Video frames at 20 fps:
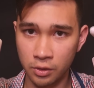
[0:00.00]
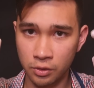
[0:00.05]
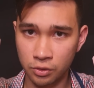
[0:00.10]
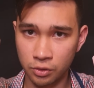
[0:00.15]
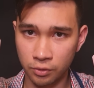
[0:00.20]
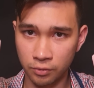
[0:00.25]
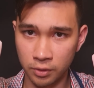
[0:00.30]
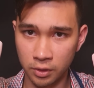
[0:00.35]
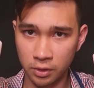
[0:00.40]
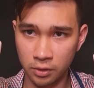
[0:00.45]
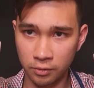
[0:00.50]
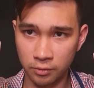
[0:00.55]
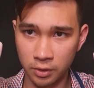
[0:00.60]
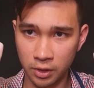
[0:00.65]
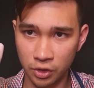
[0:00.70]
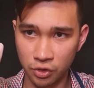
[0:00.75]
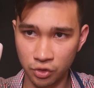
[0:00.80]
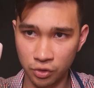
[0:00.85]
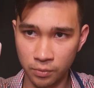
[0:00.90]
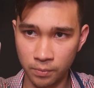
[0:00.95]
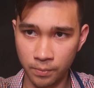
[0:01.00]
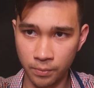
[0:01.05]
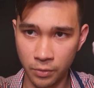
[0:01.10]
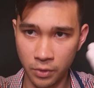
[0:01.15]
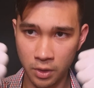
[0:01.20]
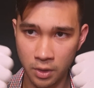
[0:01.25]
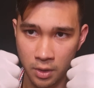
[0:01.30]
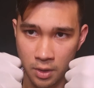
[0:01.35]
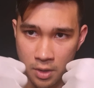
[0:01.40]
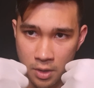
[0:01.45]
So finger flexion,
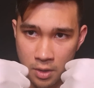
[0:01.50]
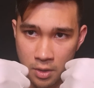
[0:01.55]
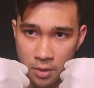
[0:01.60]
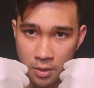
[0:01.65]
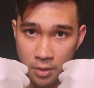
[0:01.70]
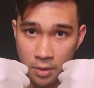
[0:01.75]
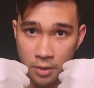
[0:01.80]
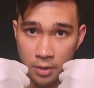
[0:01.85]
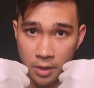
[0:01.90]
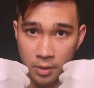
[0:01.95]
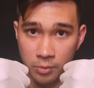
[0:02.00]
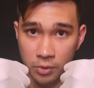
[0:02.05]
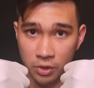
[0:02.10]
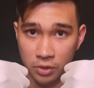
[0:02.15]
thumb